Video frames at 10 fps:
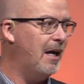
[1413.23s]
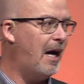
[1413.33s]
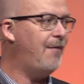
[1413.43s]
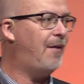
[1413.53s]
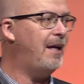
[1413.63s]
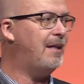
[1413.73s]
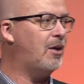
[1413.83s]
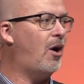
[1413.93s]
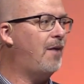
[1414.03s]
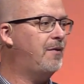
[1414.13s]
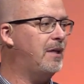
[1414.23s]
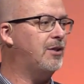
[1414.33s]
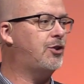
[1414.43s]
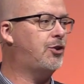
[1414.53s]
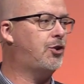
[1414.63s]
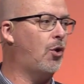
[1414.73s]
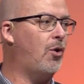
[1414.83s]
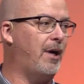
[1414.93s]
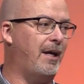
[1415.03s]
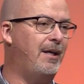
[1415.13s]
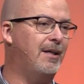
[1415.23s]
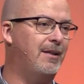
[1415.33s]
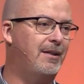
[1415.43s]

I find that often it's joy